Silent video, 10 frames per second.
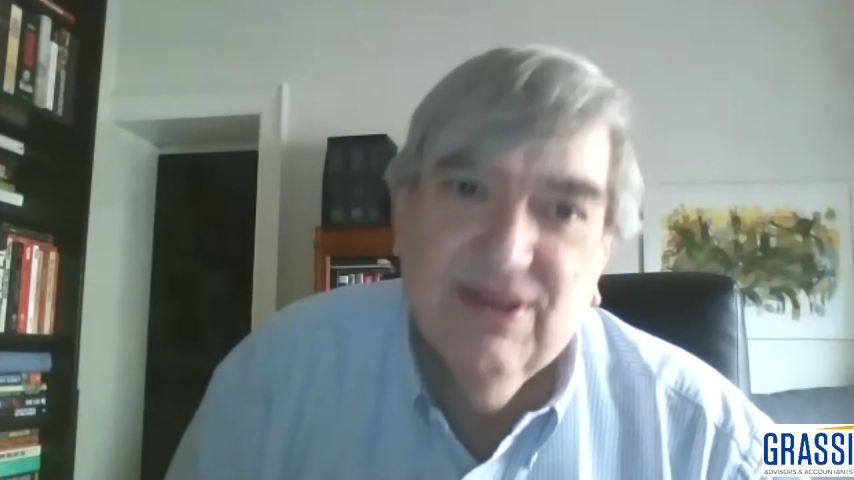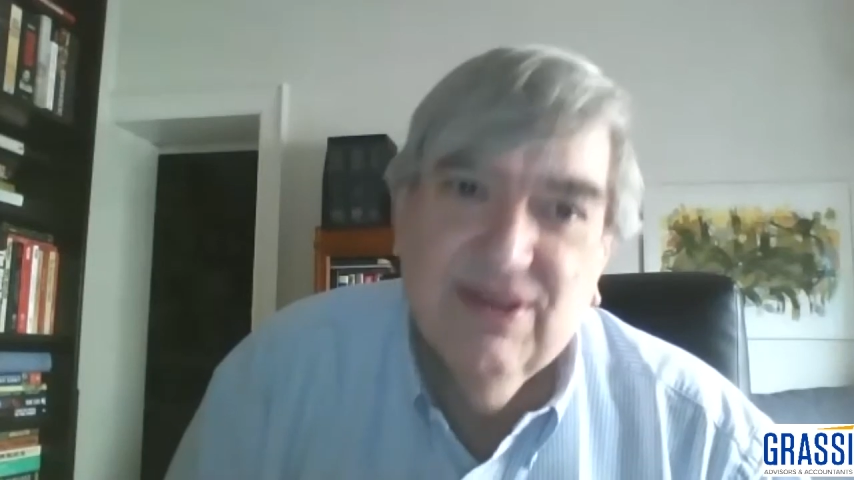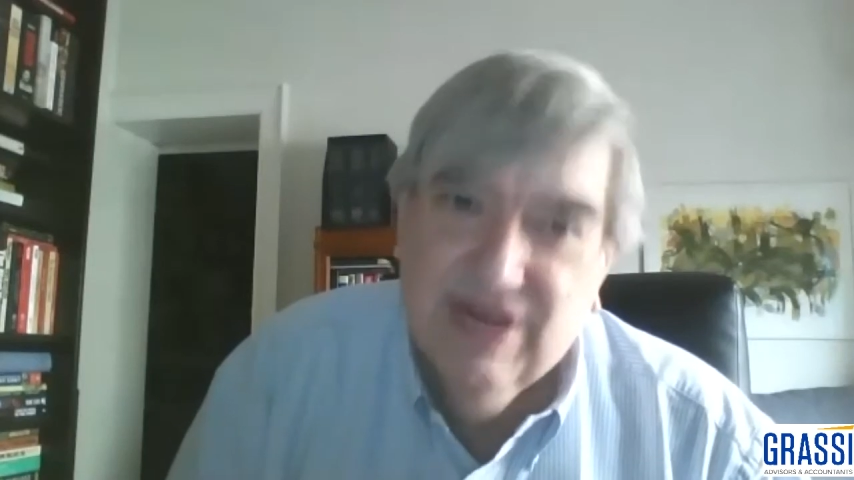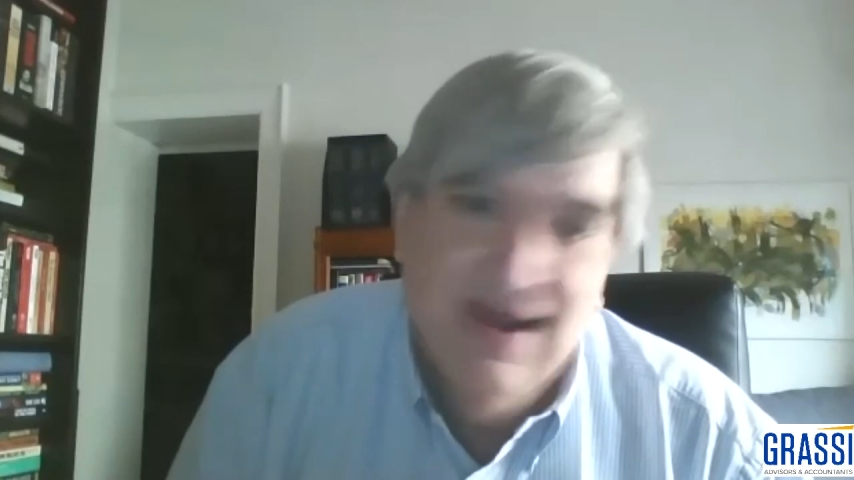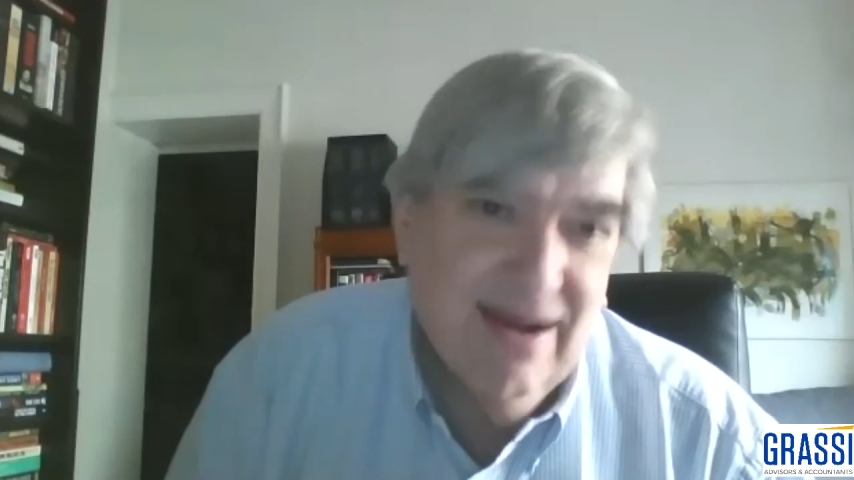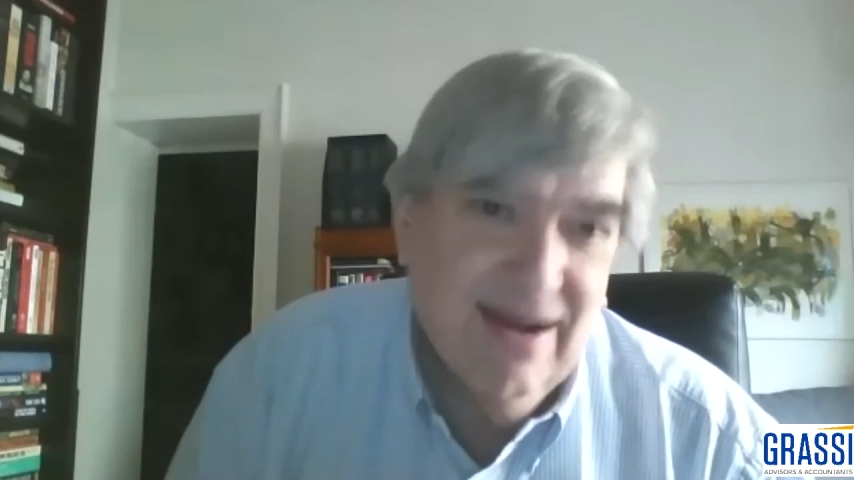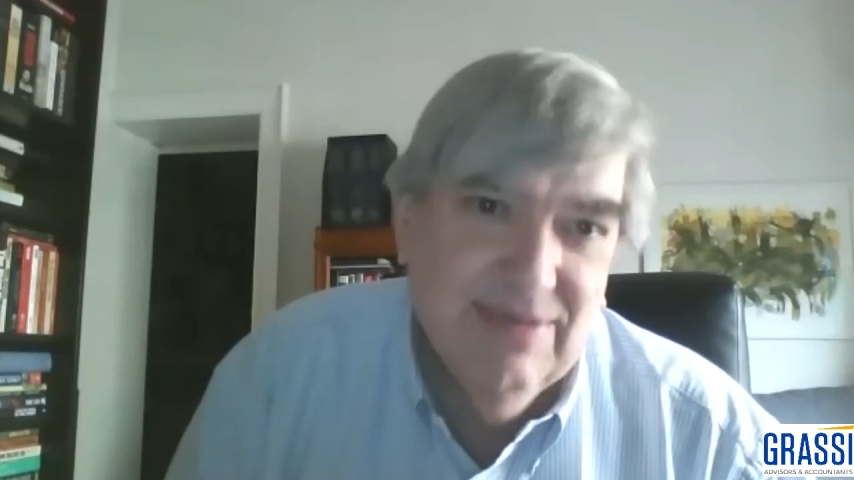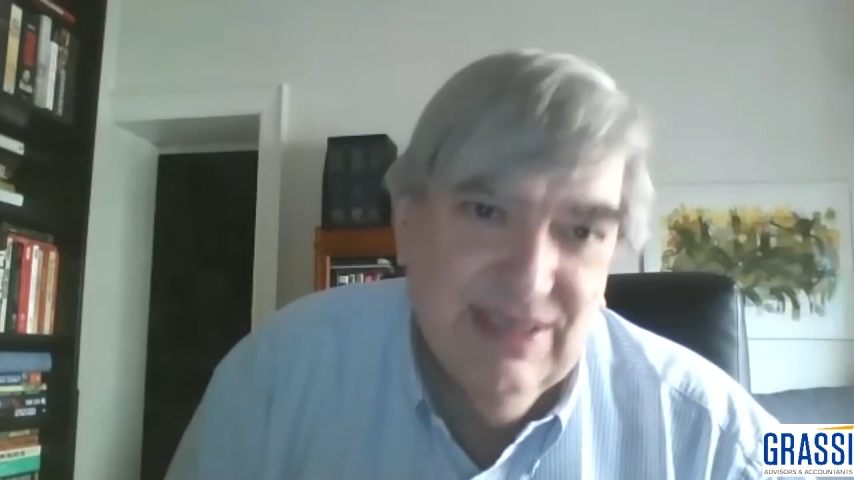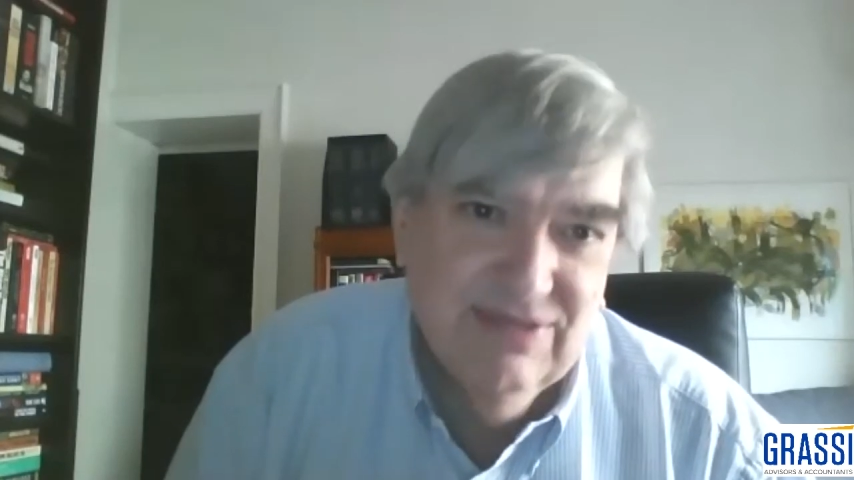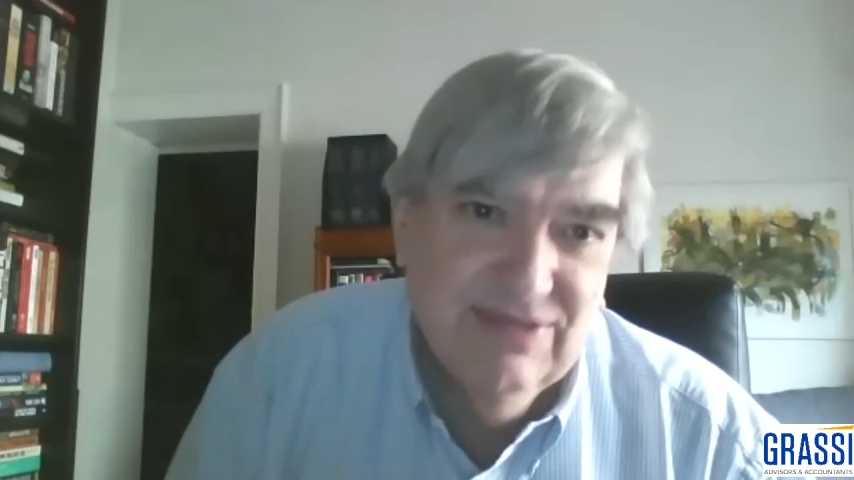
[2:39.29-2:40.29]
their
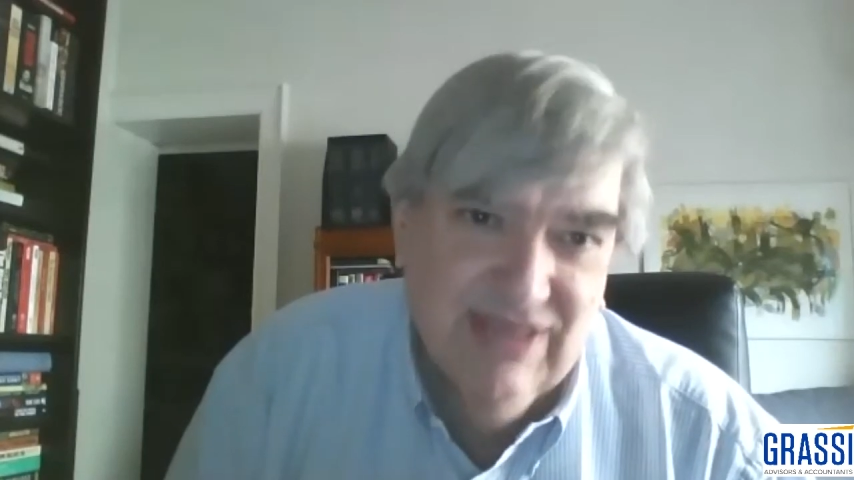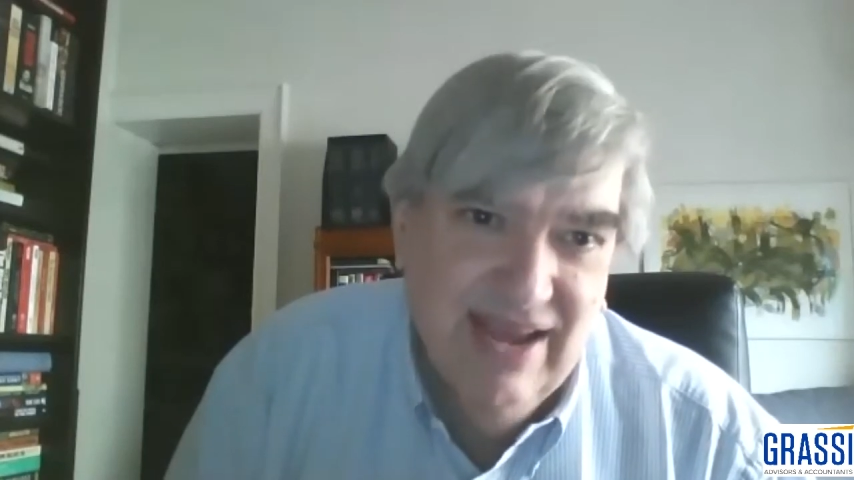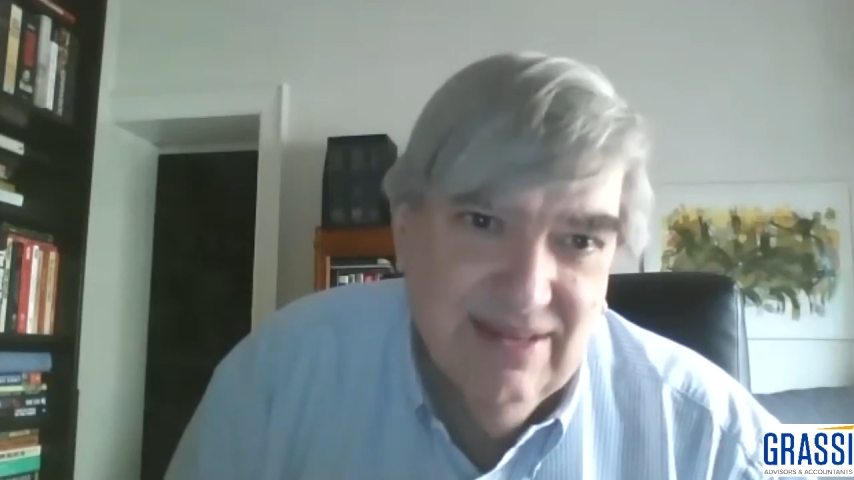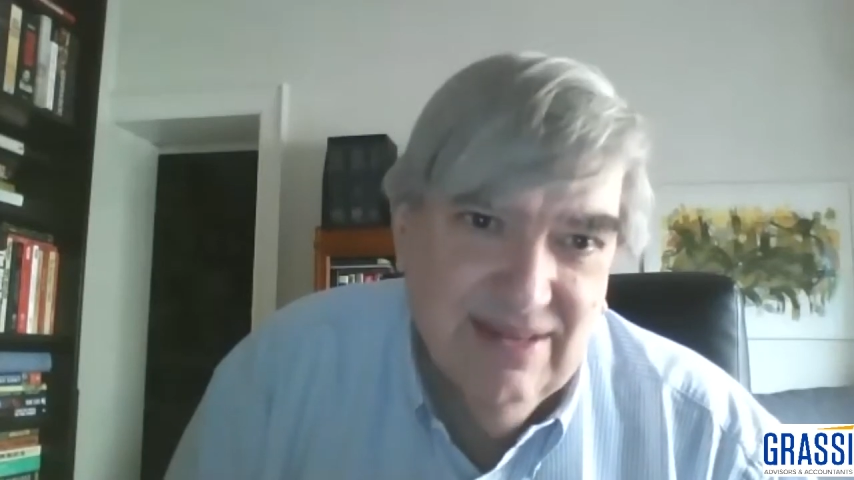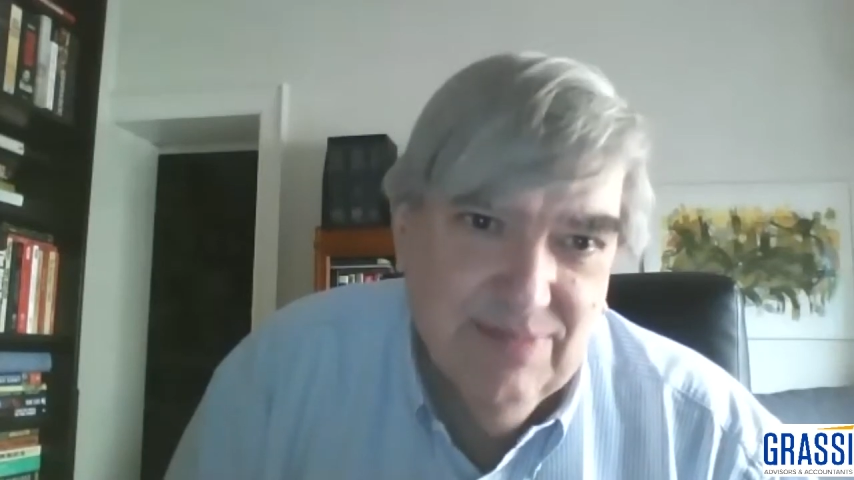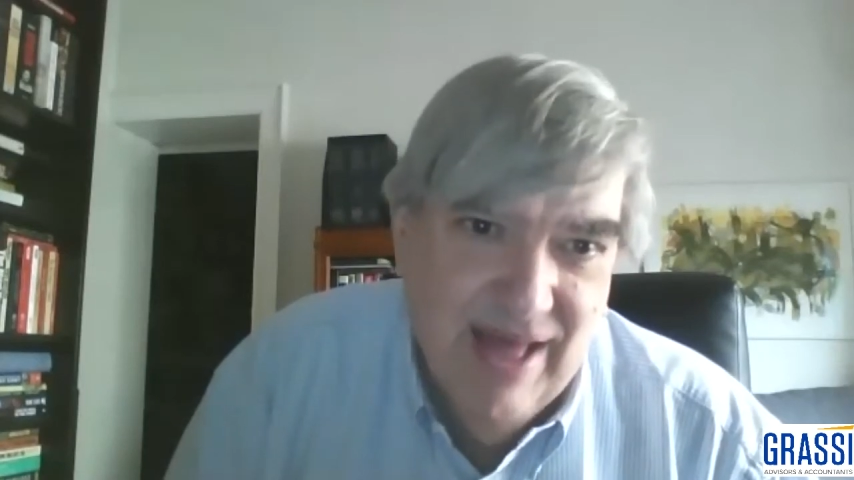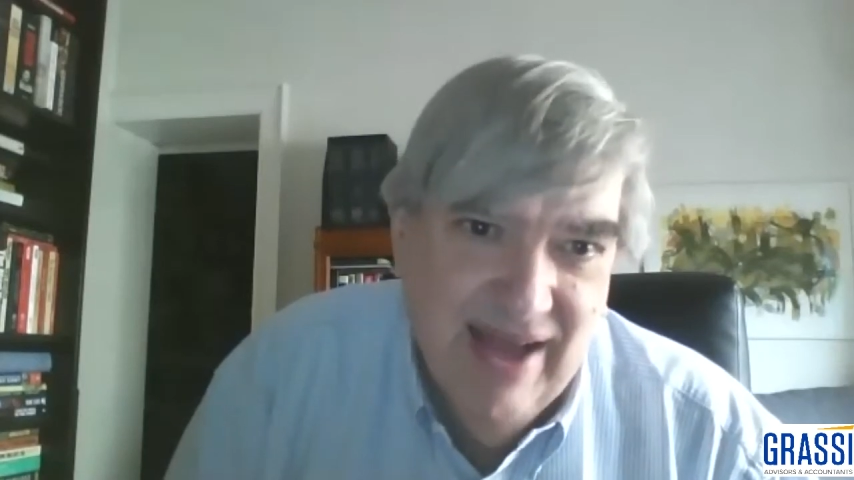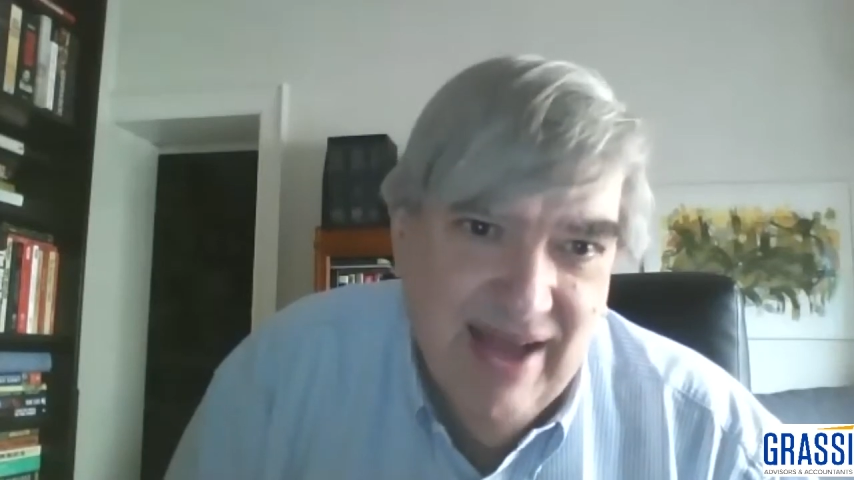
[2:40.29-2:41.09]
economies of scale apply.